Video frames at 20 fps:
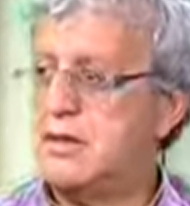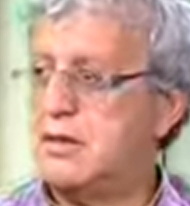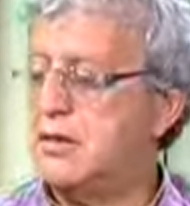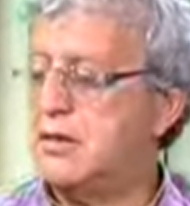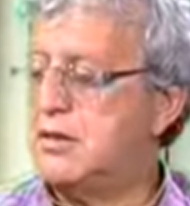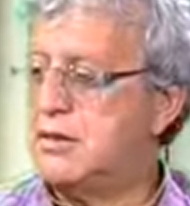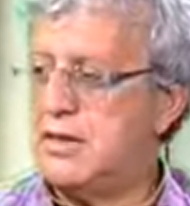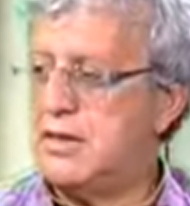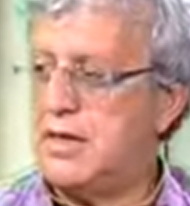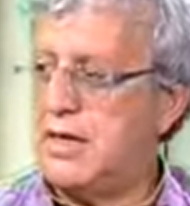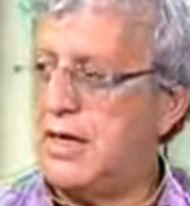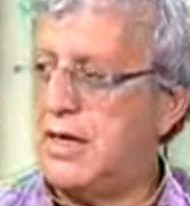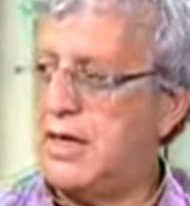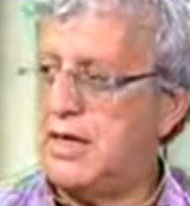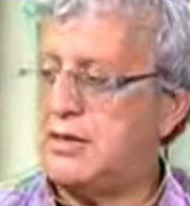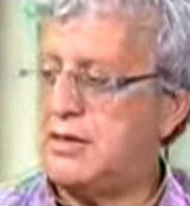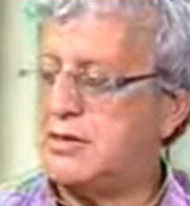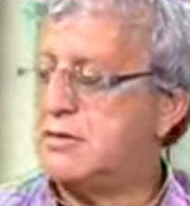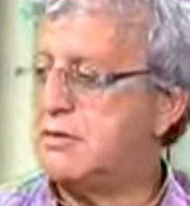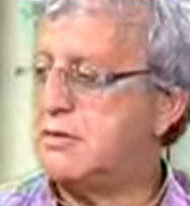India
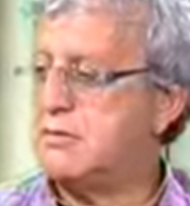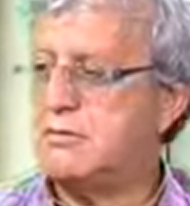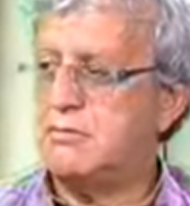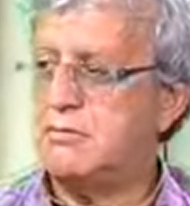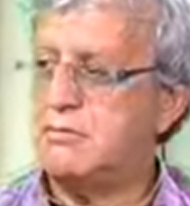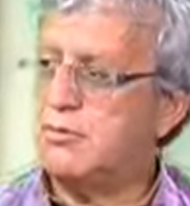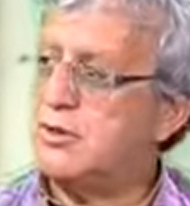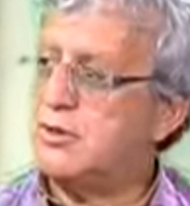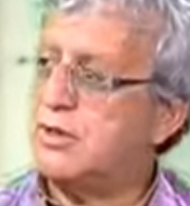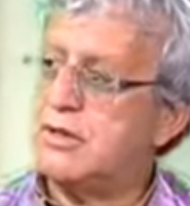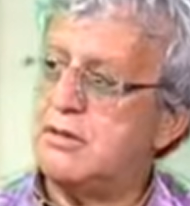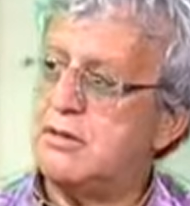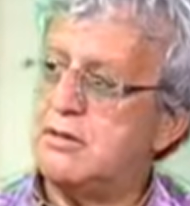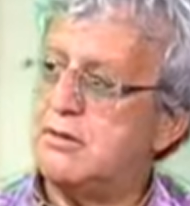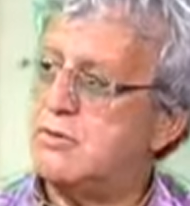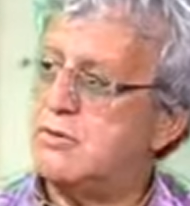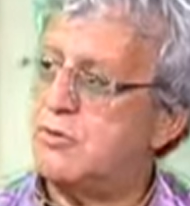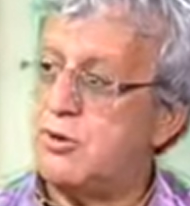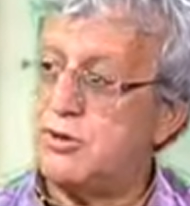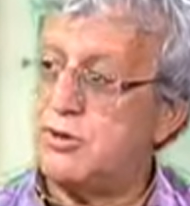has more than
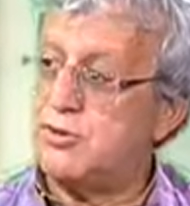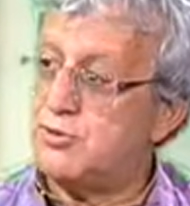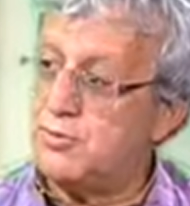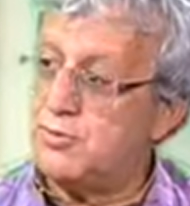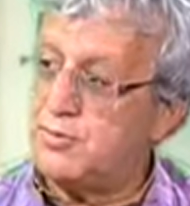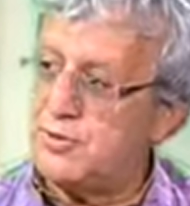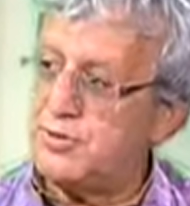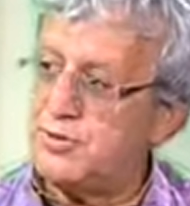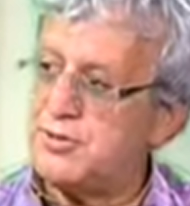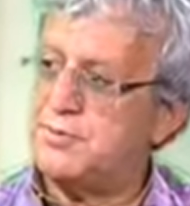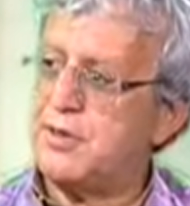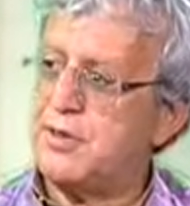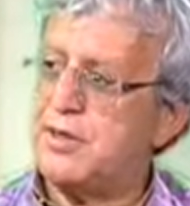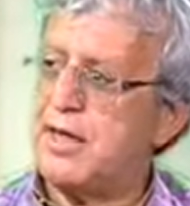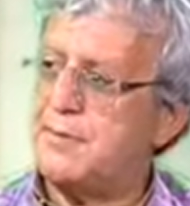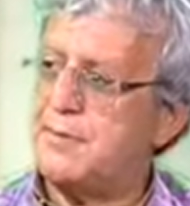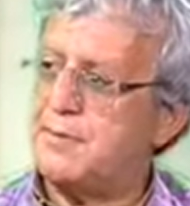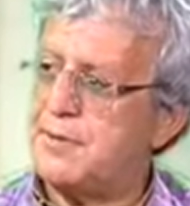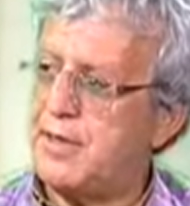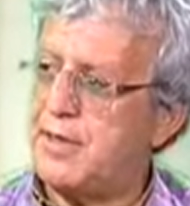quadrupled its per
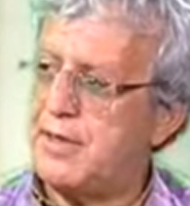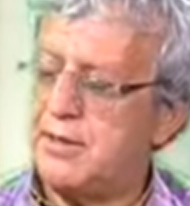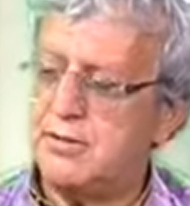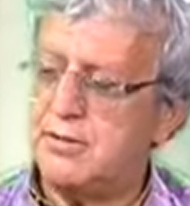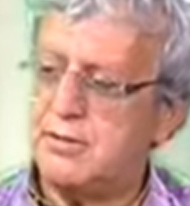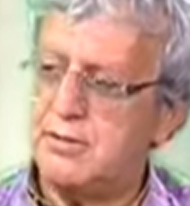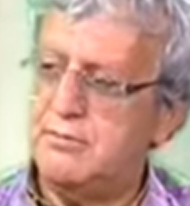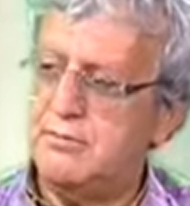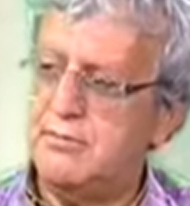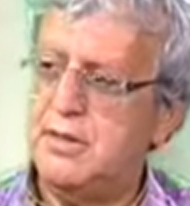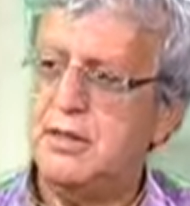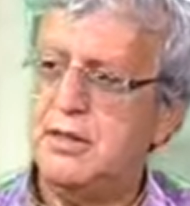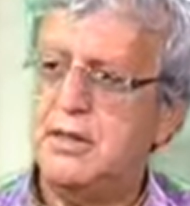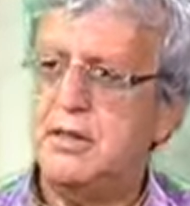capita income.